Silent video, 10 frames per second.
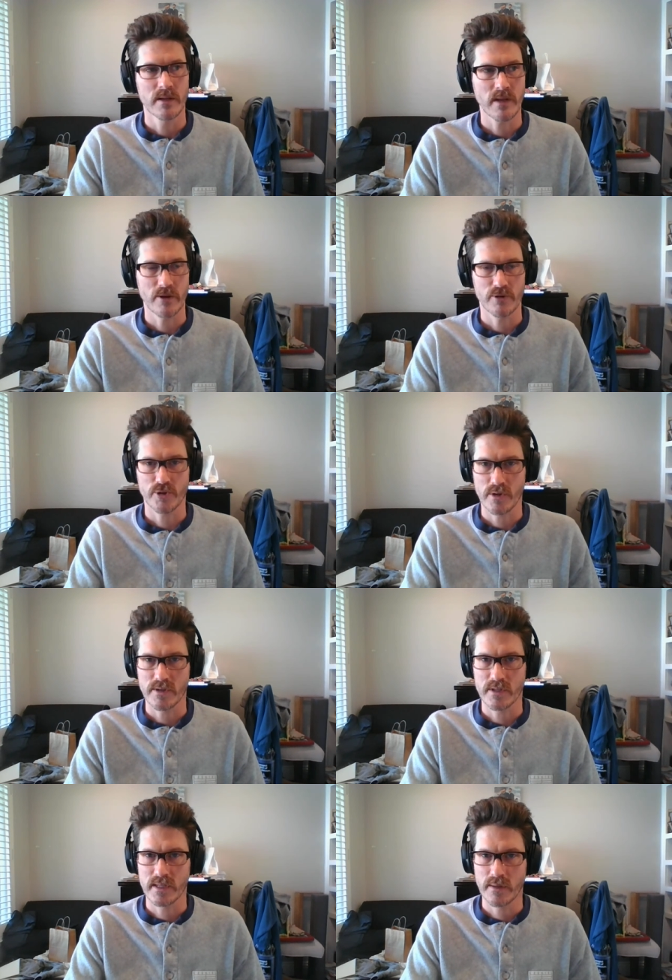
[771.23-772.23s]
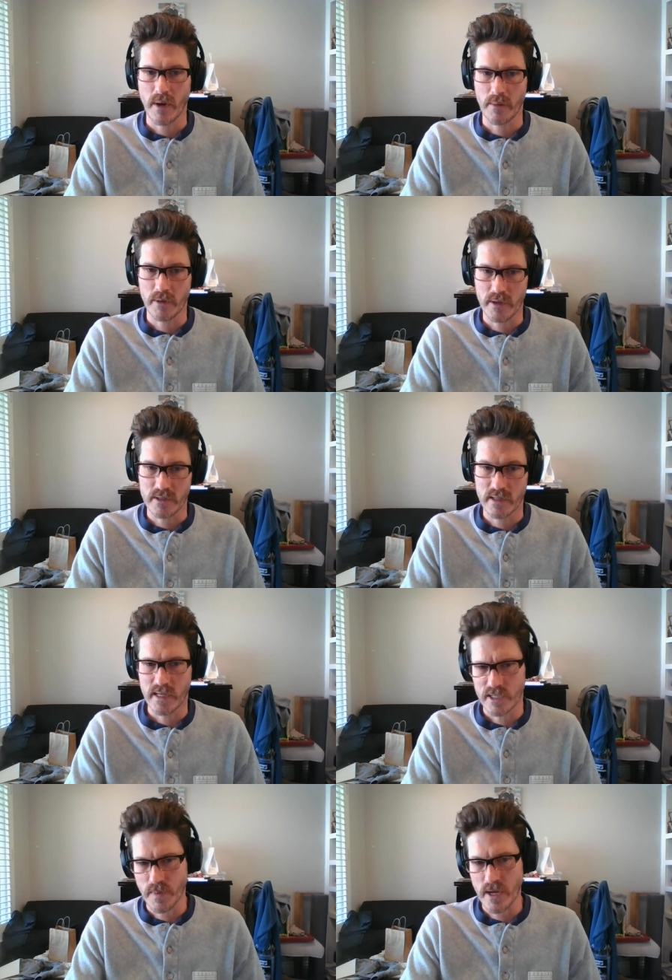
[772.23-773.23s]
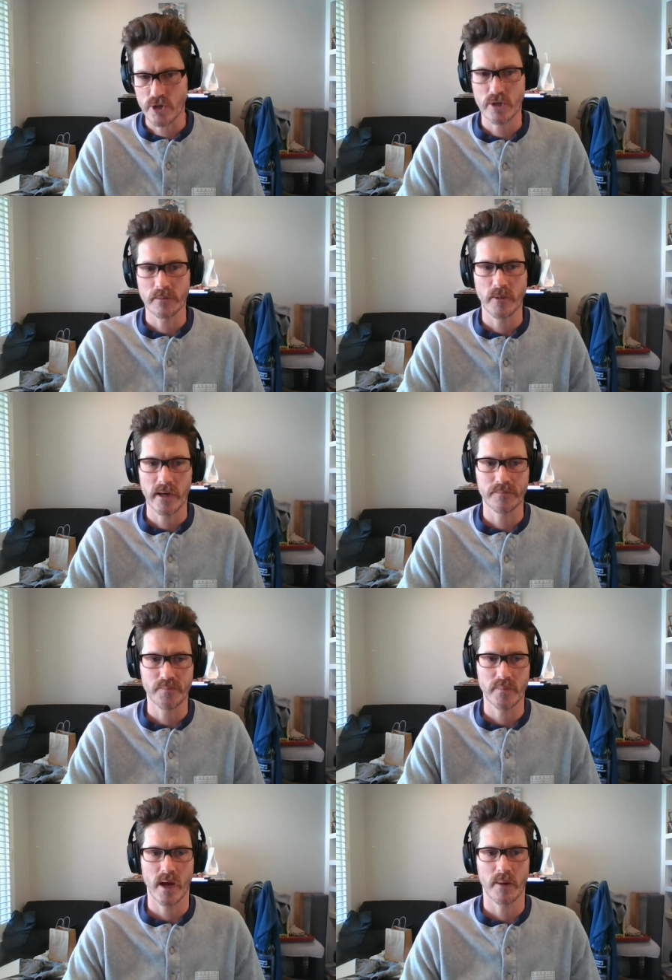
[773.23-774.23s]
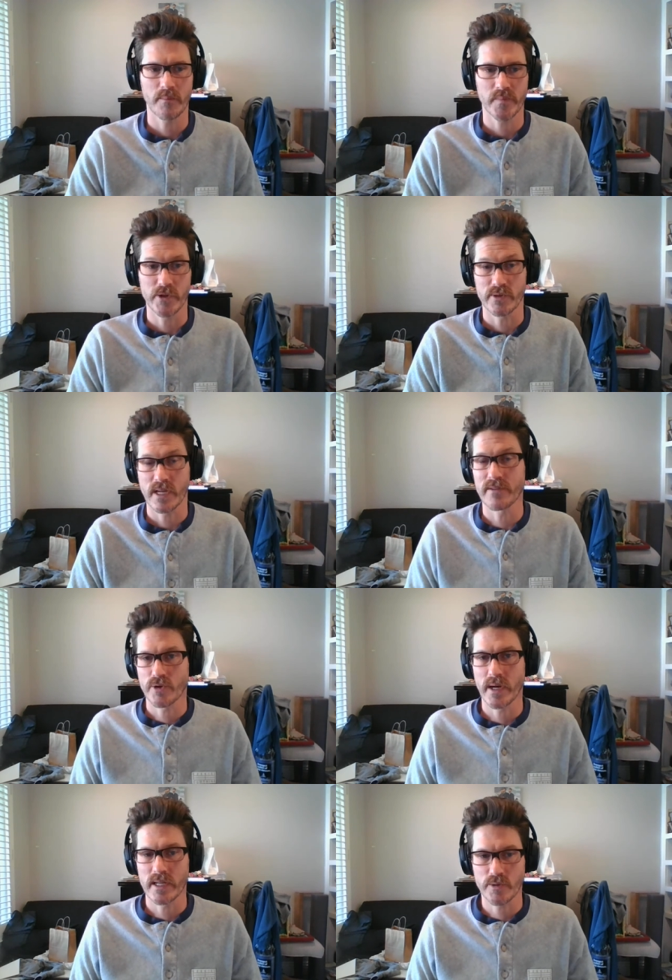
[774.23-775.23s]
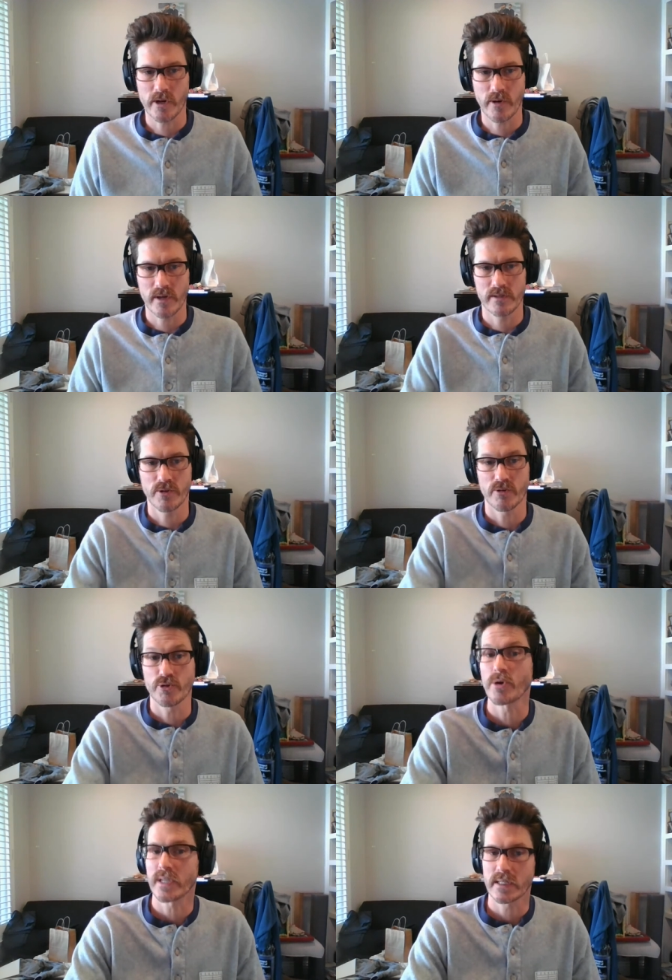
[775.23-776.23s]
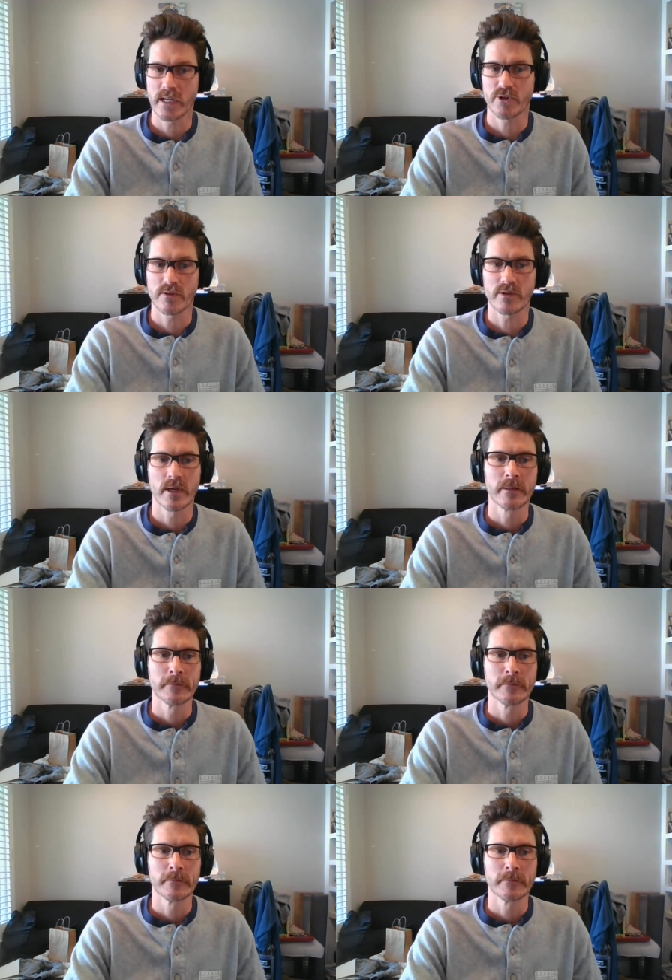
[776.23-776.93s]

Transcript: cite your sources in a public present in a speech, right? Um, you're giving credits where credit is due, source citations.